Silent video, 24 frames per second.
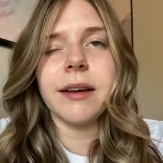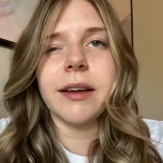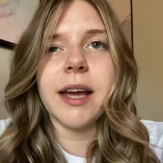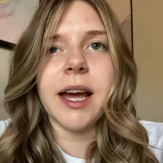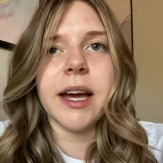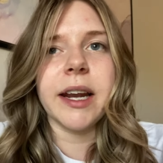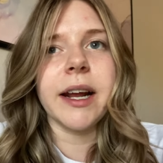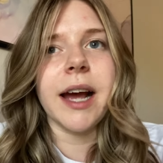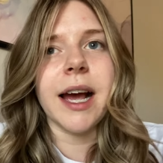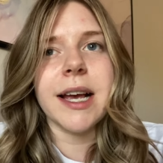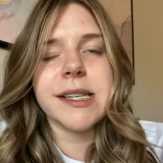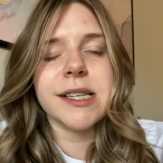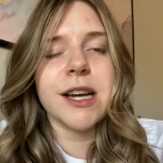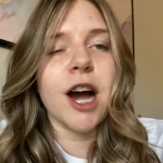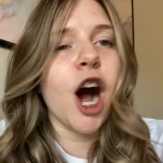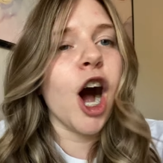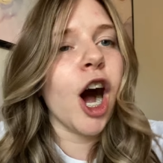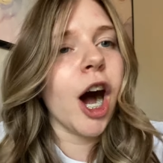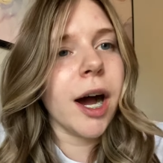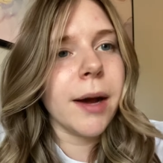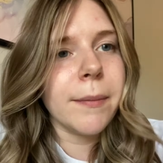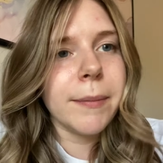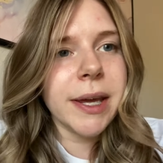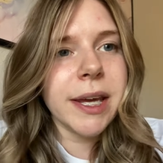kind of as a
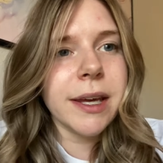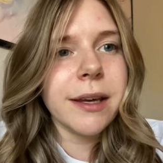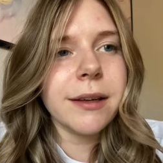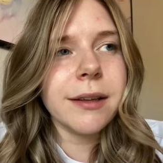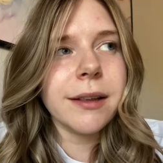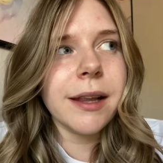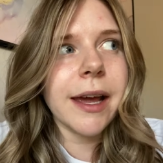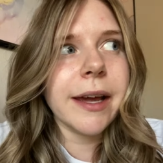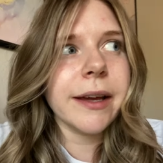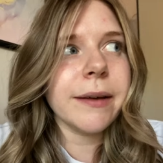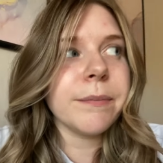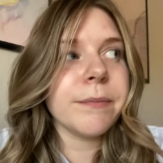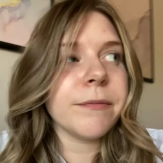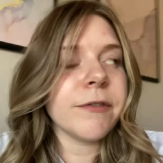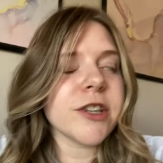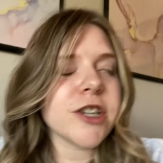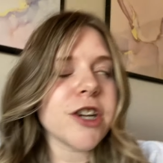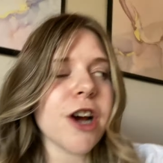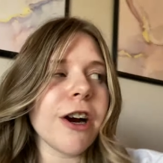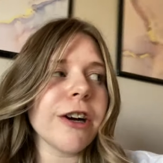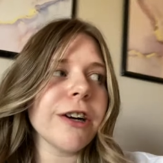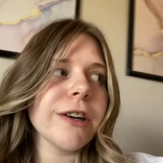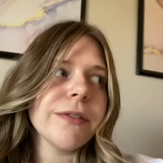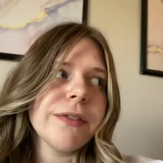hobby like
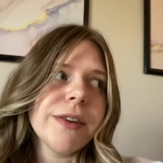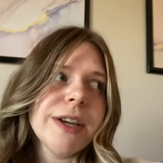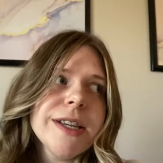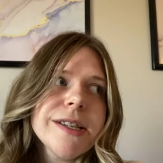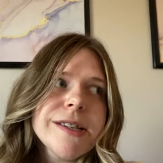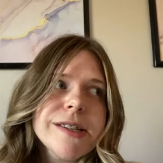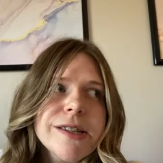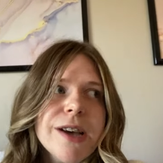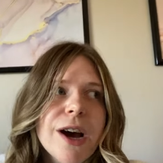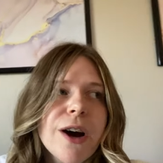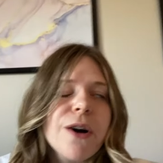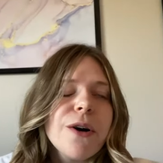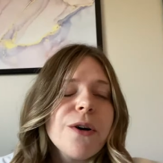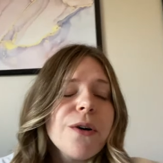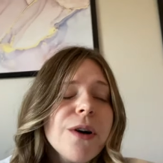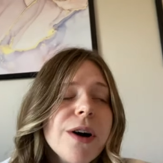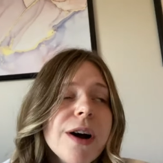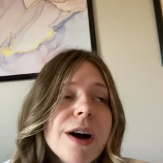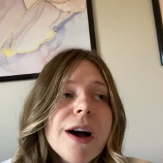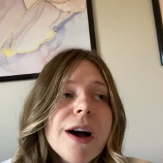photography so